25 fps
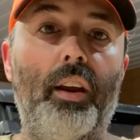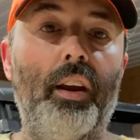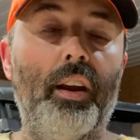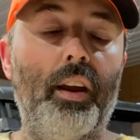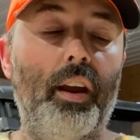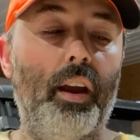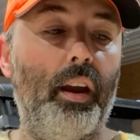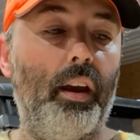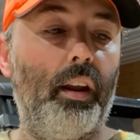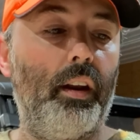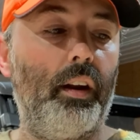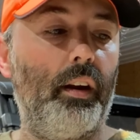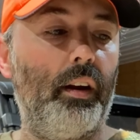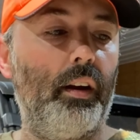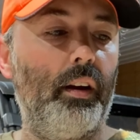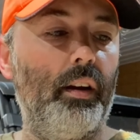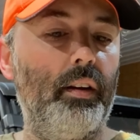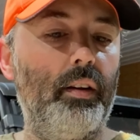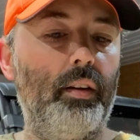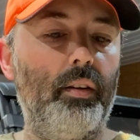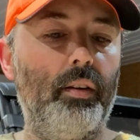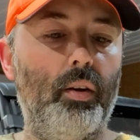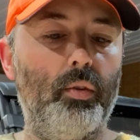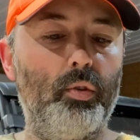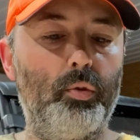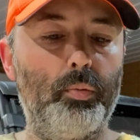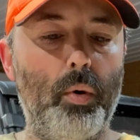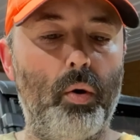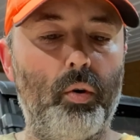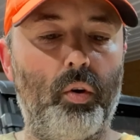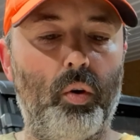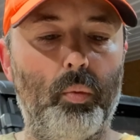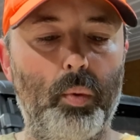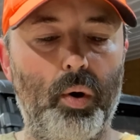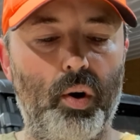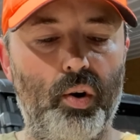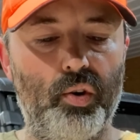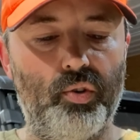and no smoke
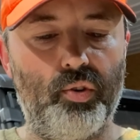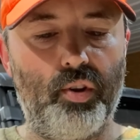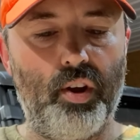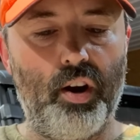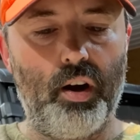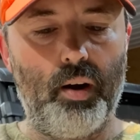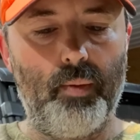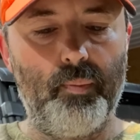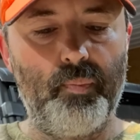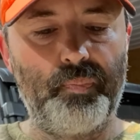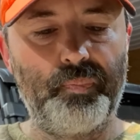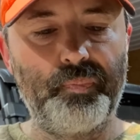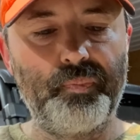and mirrors there.